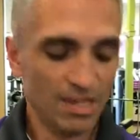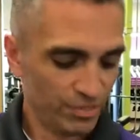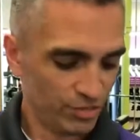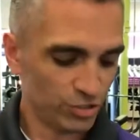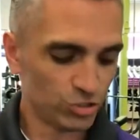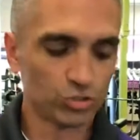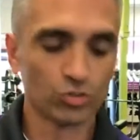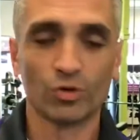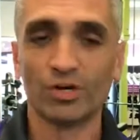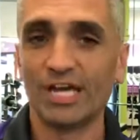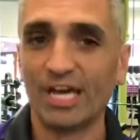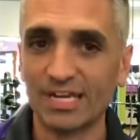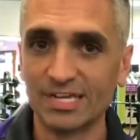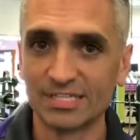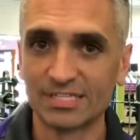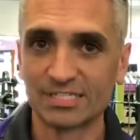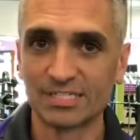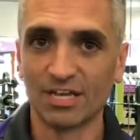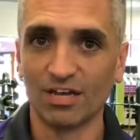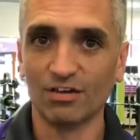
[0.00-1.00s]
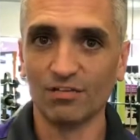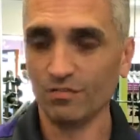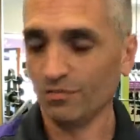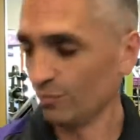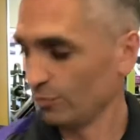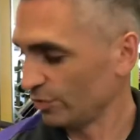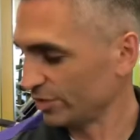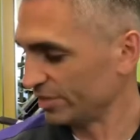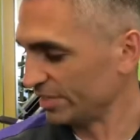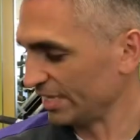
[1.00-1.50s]
The short head
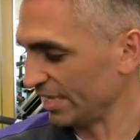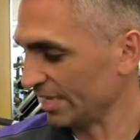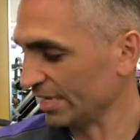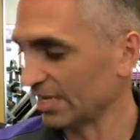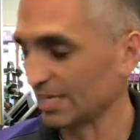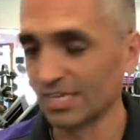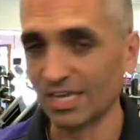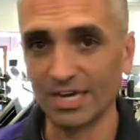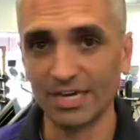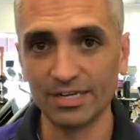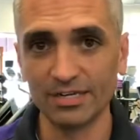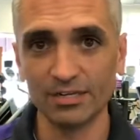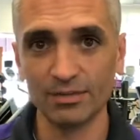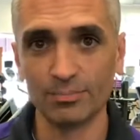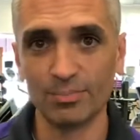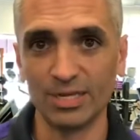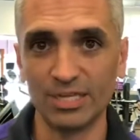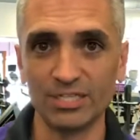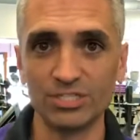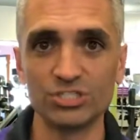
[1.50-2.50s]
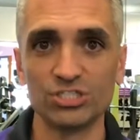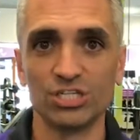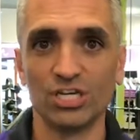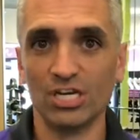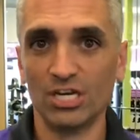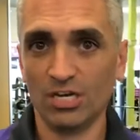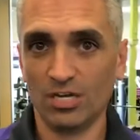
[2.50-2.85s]
itself with the incline bench,